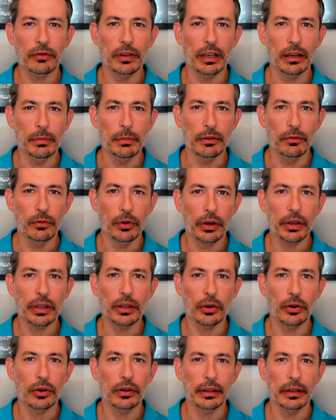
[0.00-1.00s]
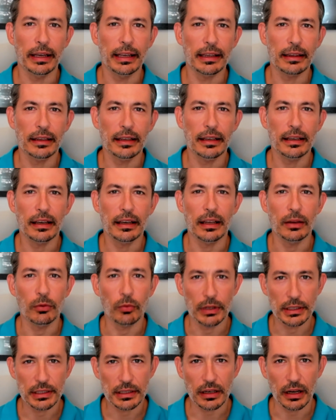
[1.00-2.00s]
we have been working on lately and
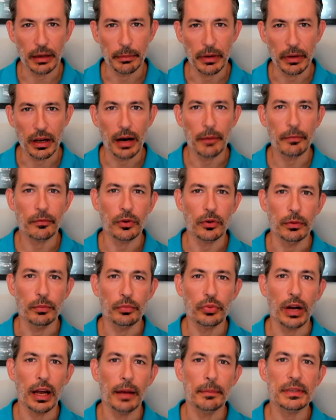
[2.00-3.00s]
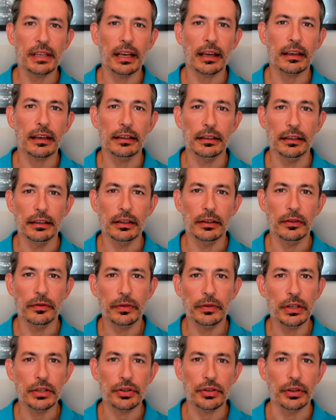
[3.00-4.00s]
what's coming up from PrimeTek in the near
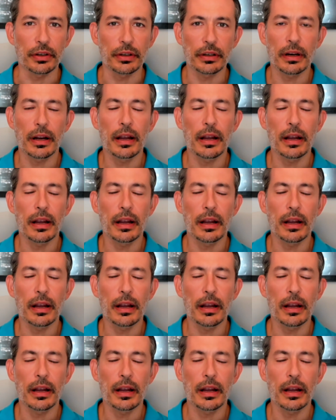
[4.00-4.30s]
future.